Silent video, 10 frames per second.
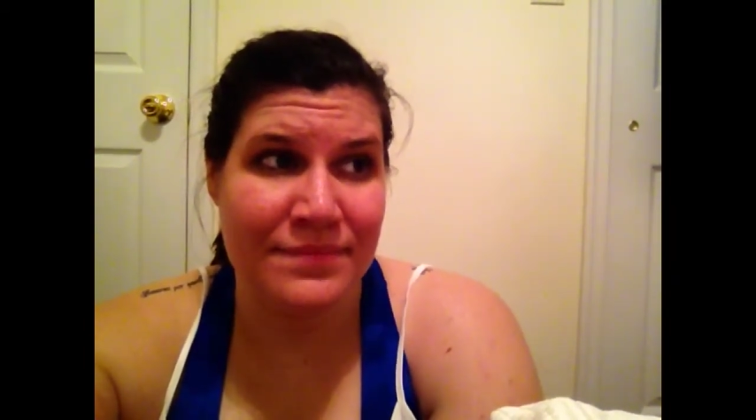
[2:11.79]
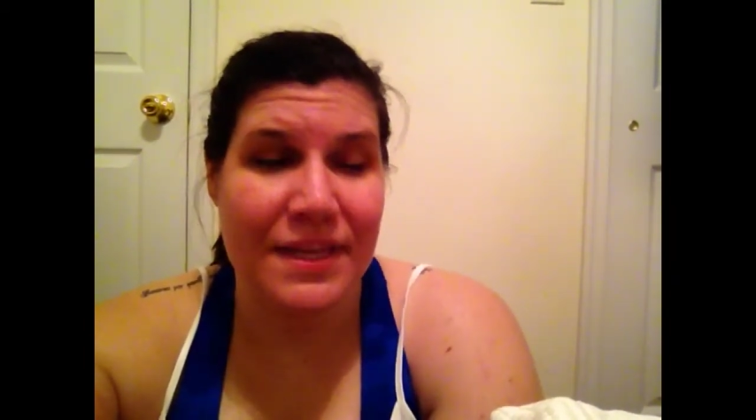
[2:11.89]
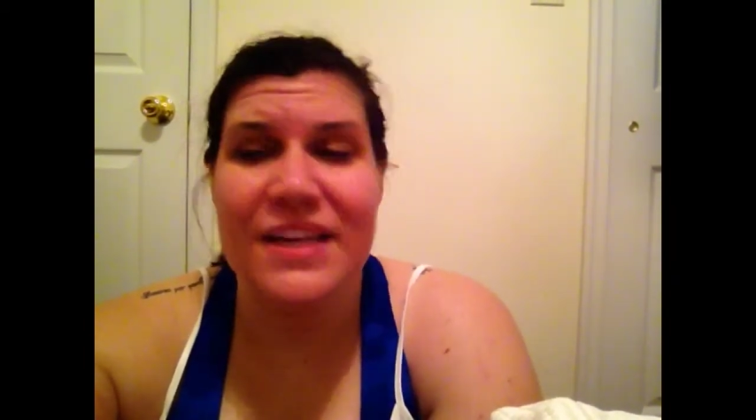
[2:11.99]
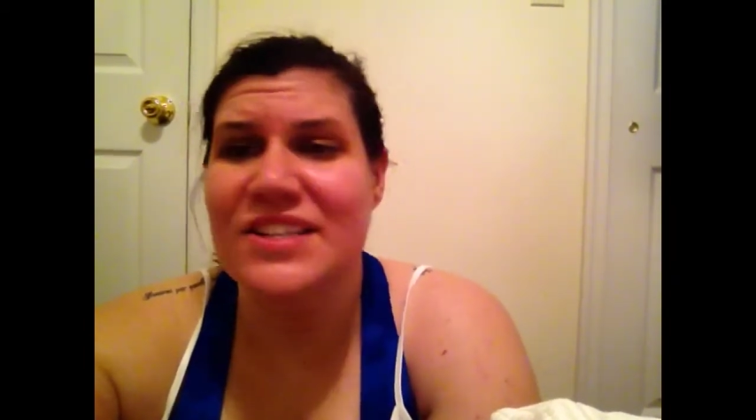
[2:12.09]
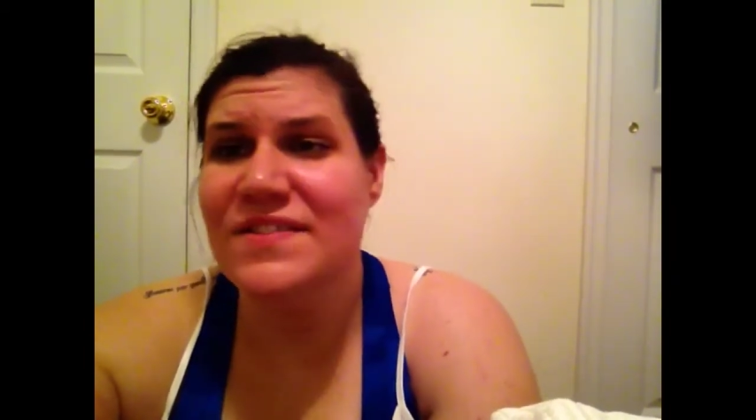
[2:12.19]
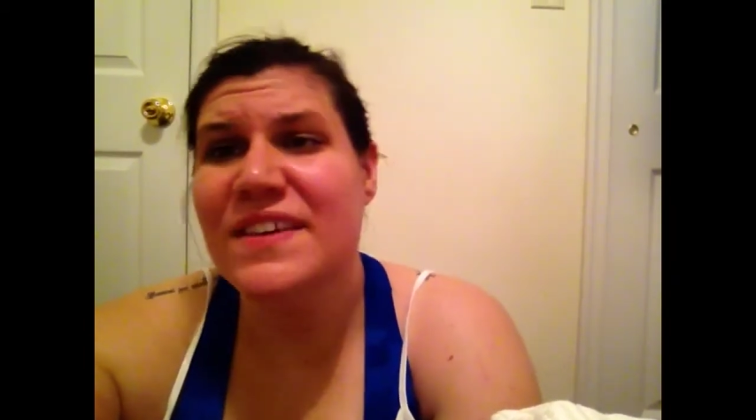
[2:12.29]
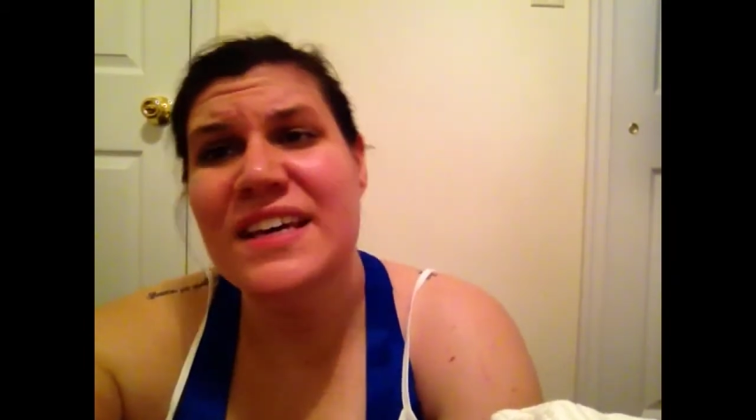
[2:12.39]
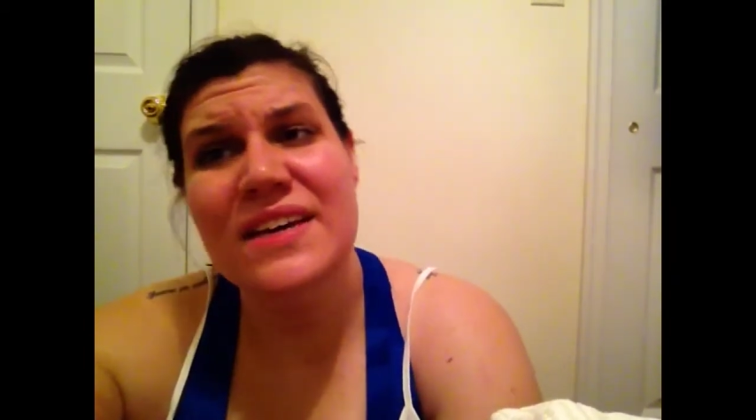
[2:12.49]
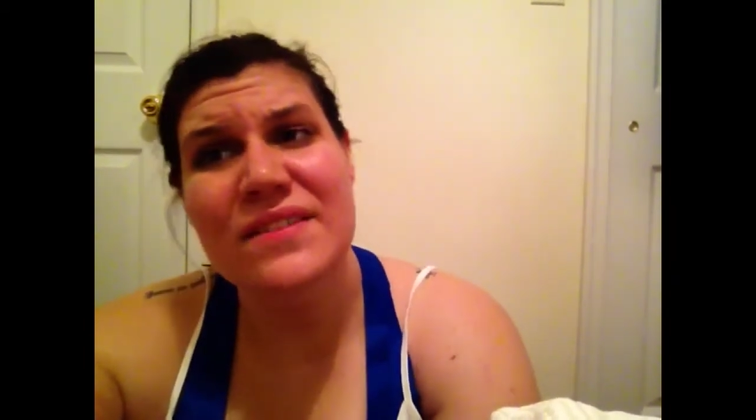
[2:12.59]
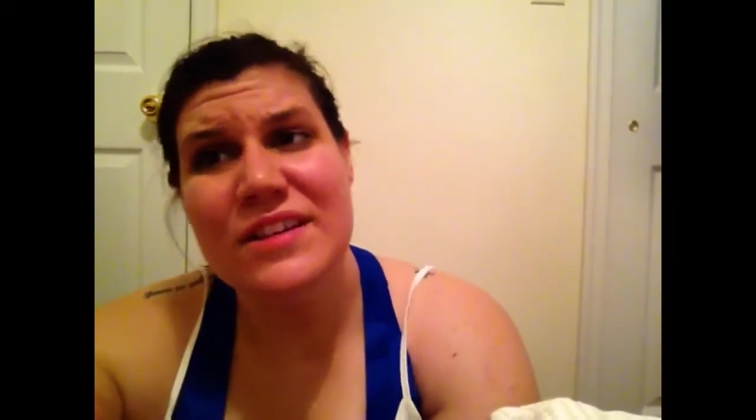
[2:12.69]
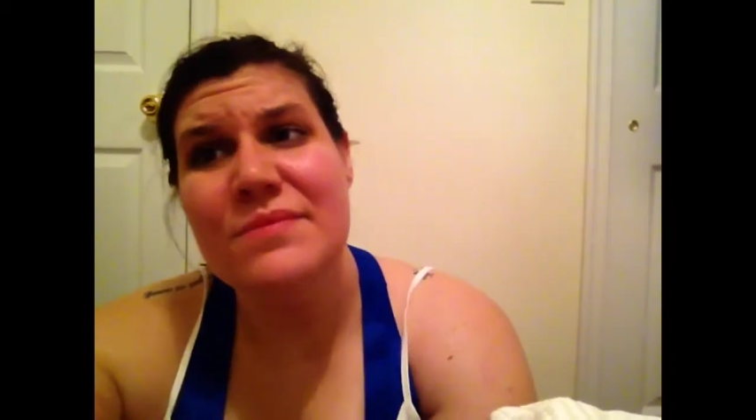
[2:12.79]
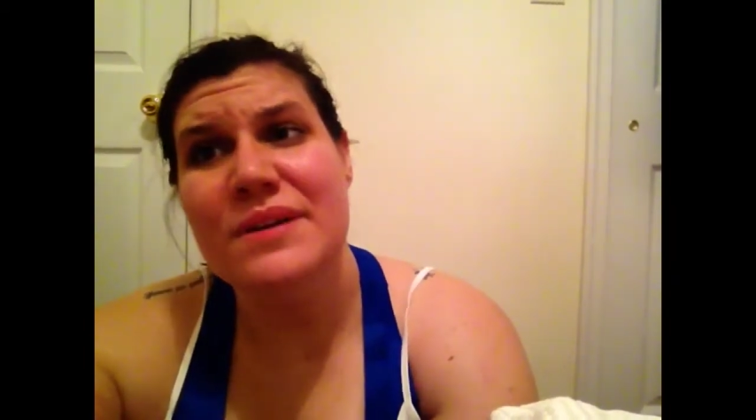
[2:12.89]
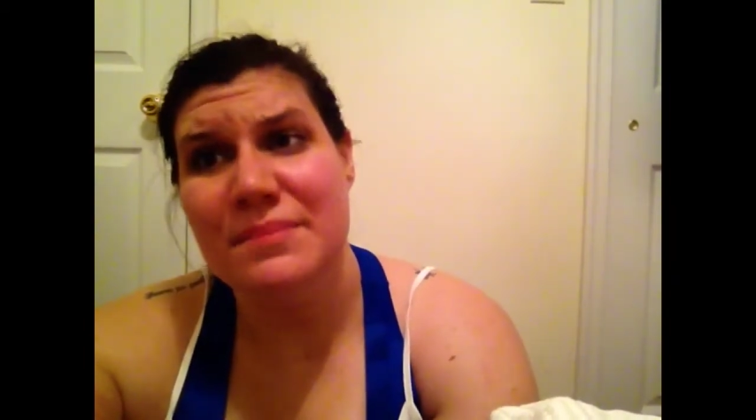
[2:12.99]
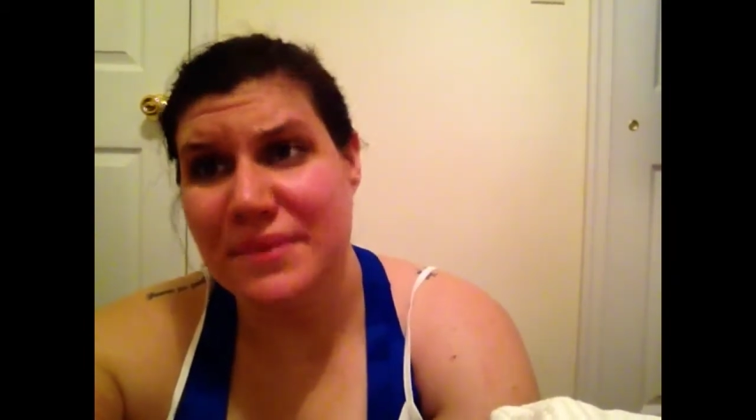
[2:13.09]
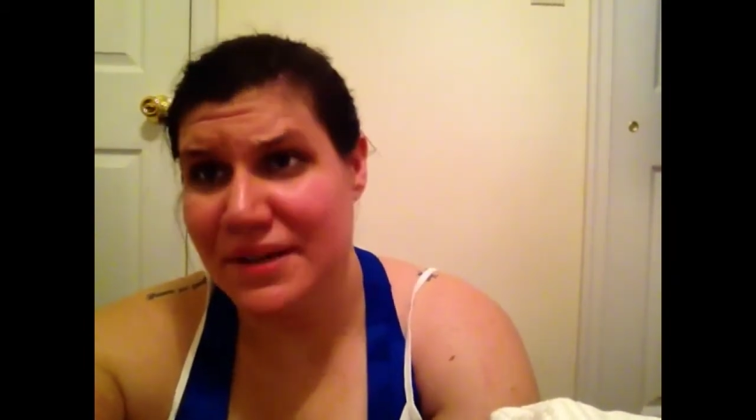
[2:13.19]
I just feel like I'd rather be
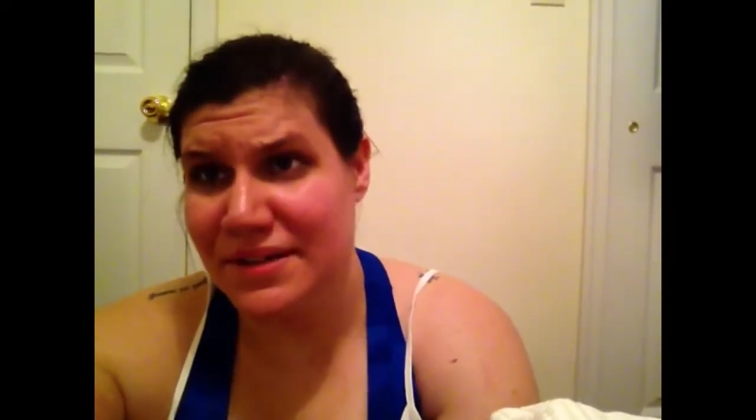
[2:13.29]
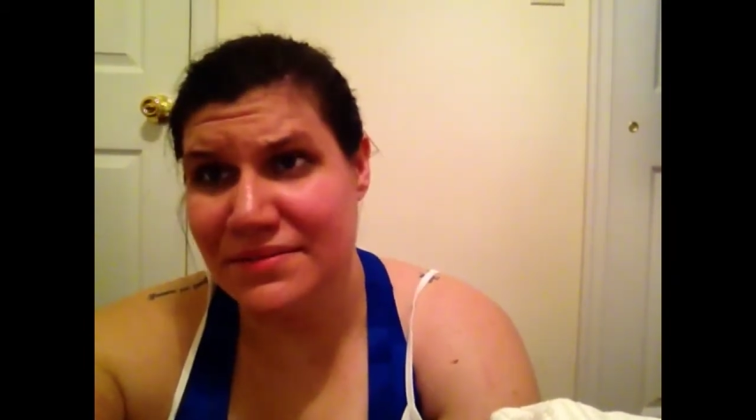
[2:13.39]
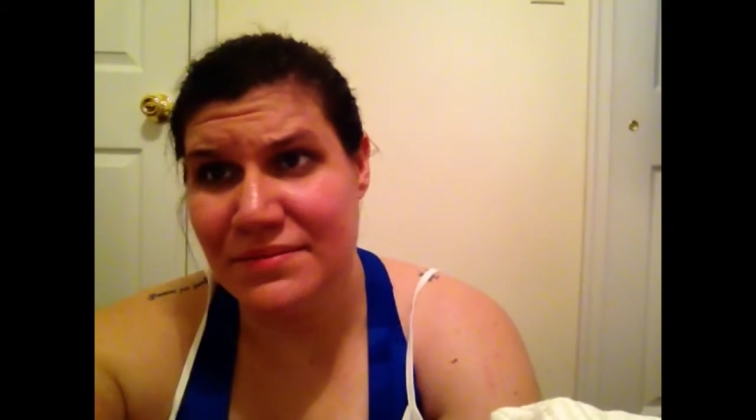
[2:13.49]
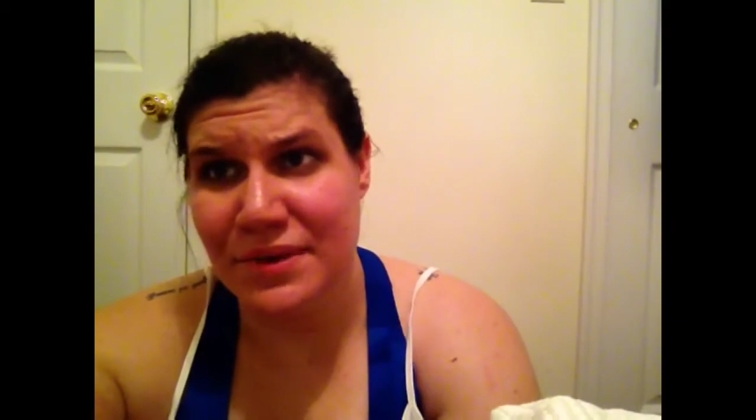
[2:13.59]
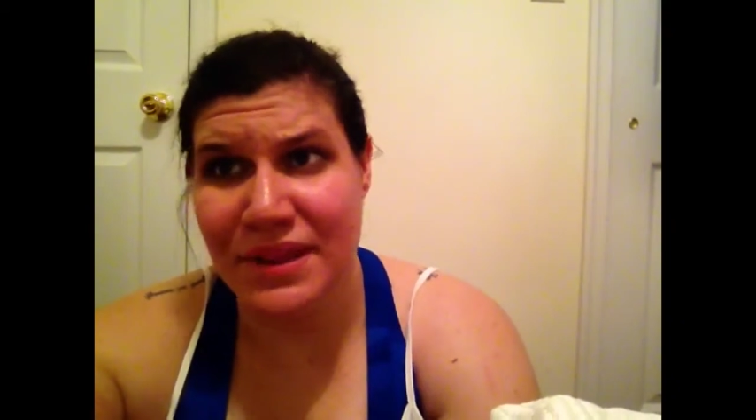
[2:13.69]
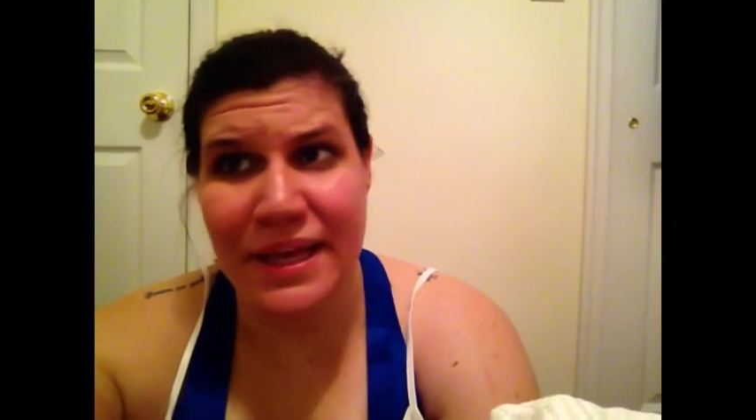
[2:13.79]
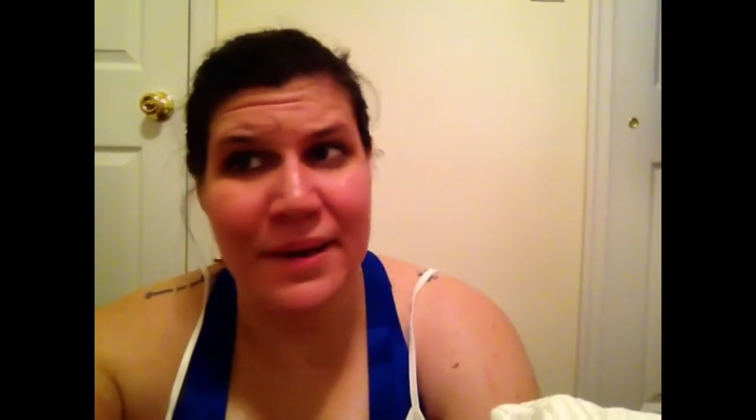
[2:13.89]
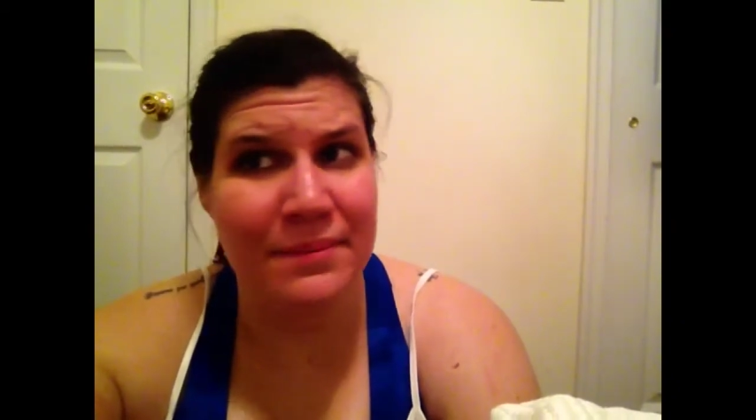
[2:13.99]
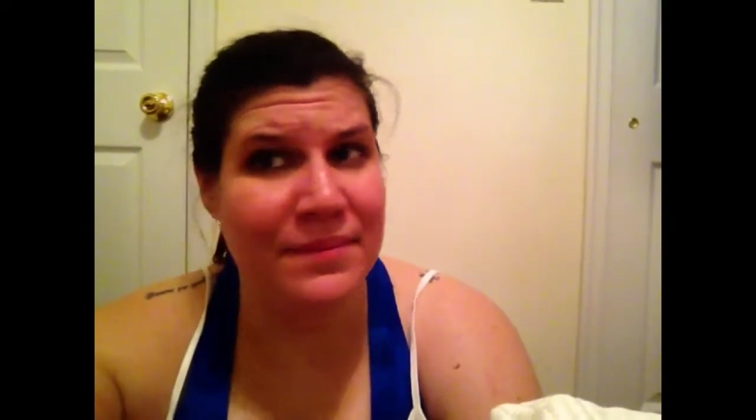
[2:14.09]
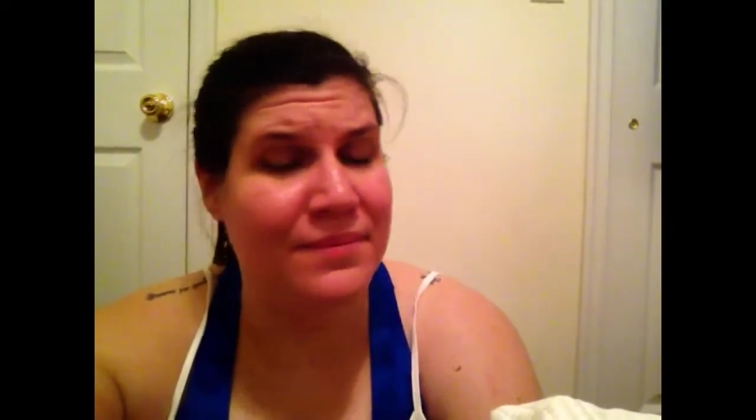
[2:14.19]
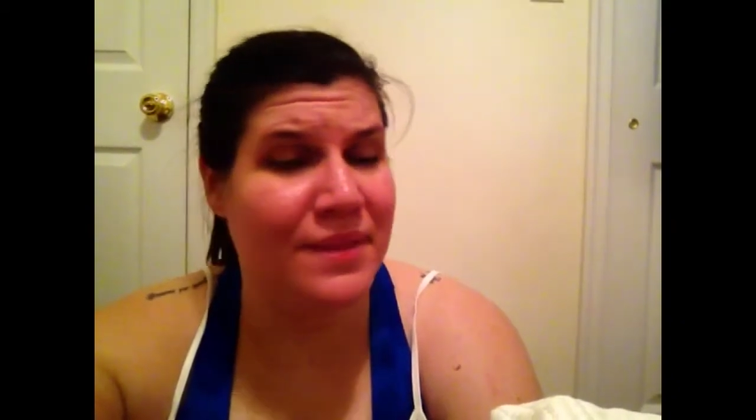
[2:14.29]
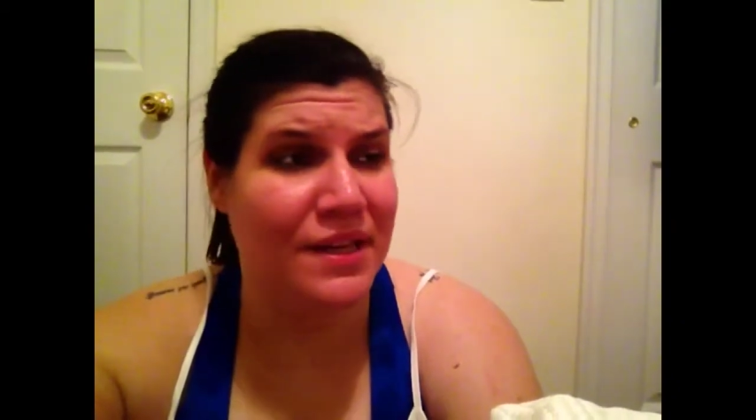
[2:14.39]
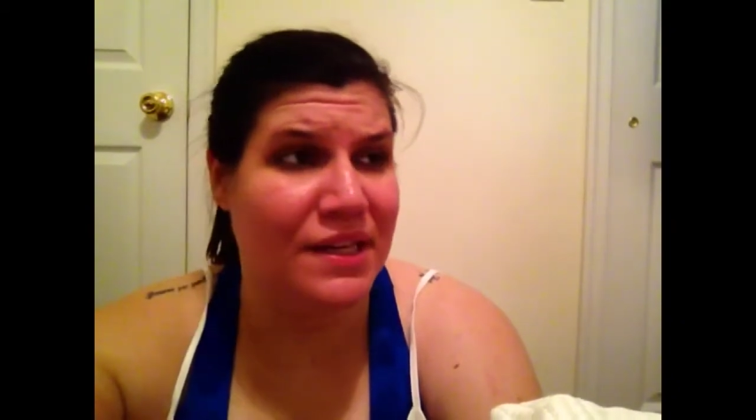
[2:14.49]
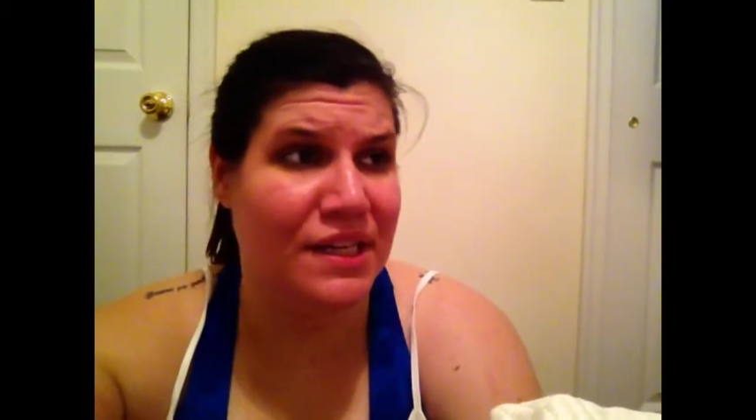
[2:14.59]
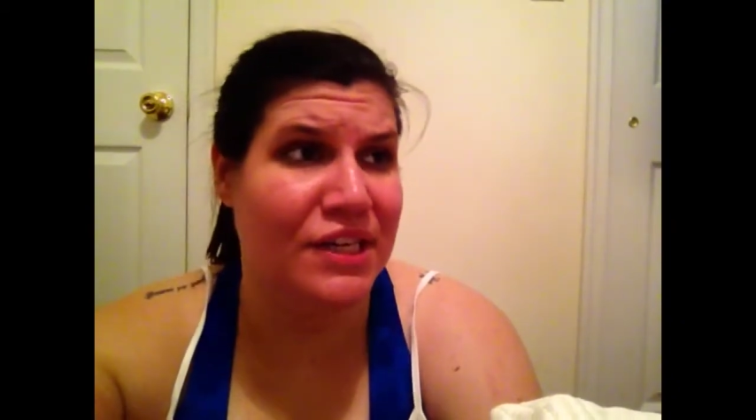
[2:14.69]
up there with them
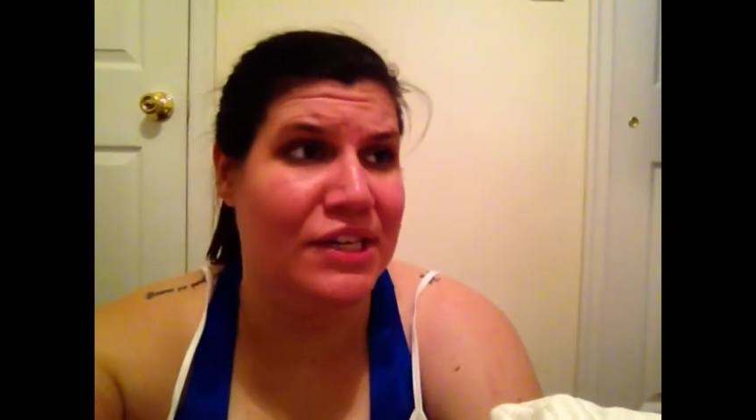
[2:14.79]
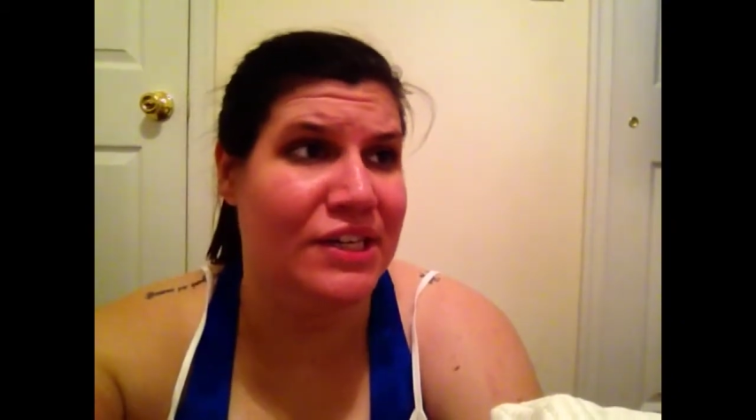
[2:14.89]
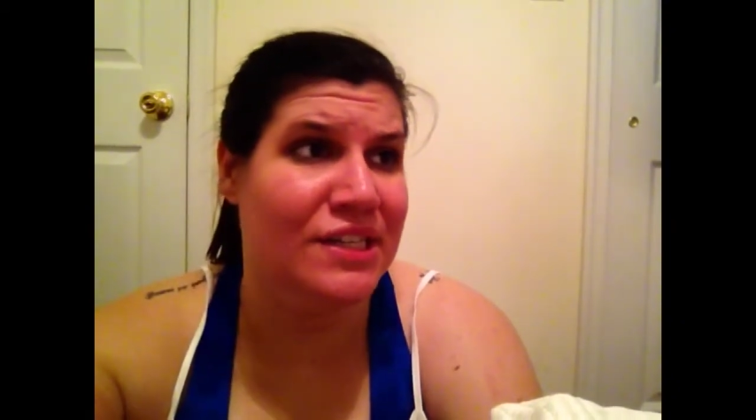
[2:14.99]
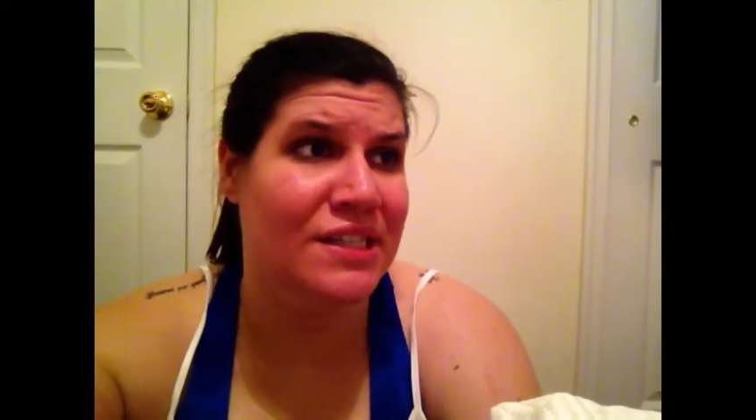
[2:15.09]
than here.